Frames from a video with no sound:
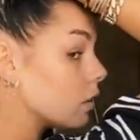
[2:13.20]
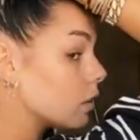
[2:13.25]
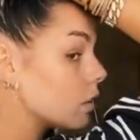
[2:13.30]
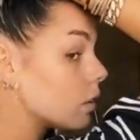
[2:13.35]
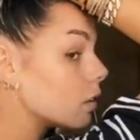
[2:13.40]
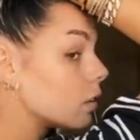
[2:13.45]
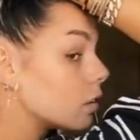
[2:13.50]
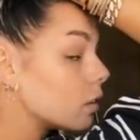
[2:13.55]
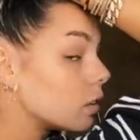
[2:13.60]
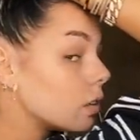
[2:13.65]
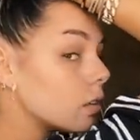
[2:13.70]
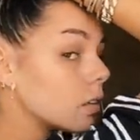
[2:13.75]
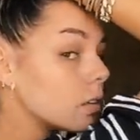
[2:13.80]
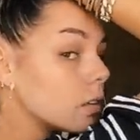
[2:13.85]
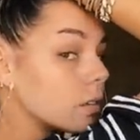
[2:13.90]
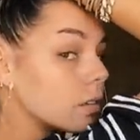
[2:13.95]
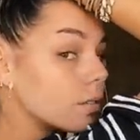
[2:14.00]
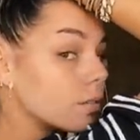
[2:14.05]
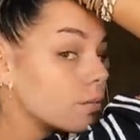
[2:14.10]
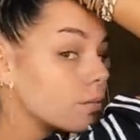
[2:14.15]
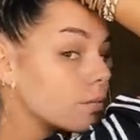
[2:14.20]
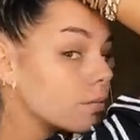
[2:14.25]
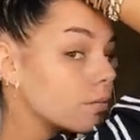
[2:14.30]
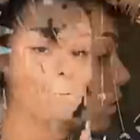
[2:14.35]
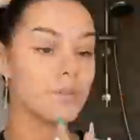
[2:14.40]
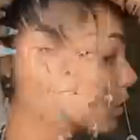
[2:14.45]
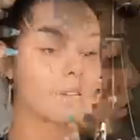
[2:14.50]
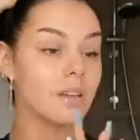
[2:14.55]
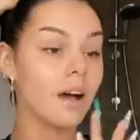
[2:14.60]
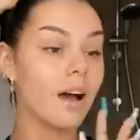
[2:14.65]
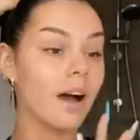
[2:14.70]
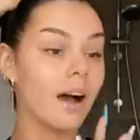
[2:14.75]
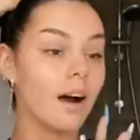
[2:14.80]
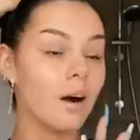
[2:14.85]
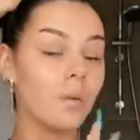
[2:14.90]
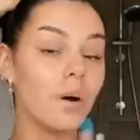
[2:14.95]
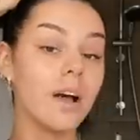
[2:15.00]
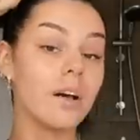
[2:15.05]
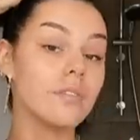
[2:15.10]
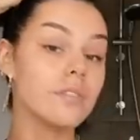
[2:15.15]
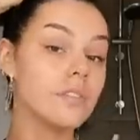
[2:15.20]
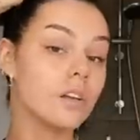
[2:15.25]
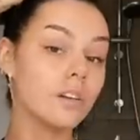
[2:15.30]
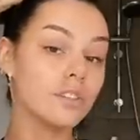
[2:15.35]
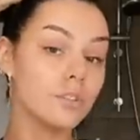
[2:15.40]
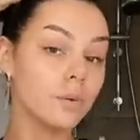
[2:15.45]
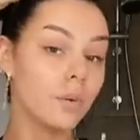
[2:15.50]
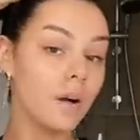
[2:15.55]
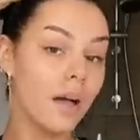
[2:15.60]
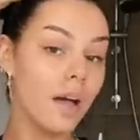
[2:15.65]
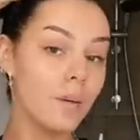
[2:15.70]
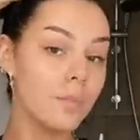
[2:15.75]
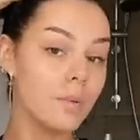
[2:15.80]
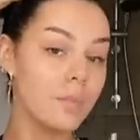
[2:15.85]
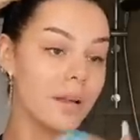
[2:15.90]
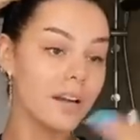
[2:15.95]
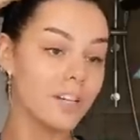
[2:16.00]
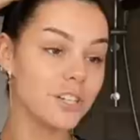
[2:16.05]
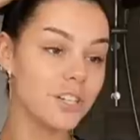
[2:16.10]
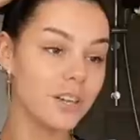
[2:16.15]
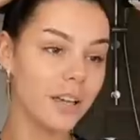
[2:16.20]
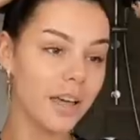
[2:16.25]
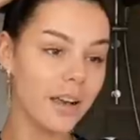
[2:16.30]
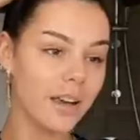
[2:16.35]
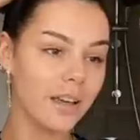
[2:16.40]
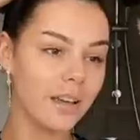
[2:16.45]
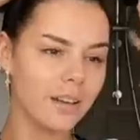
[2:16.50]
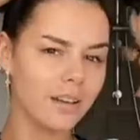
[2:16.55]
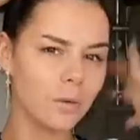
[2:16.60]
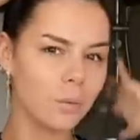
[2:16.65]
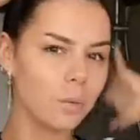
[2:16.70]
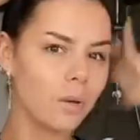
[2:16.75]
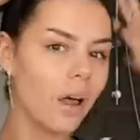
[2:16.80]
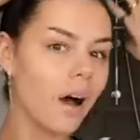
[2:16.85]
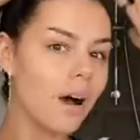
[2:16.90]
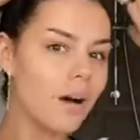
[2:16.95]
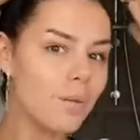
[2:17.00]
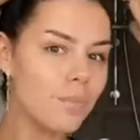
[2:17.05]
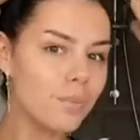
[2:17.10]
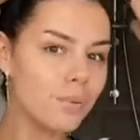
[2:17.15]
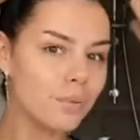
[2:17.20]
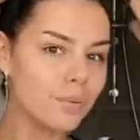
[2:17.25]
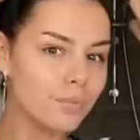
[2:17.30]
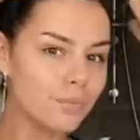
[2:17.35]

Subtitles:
of you were like hella confused at how I have such short hair but managed to get it all up.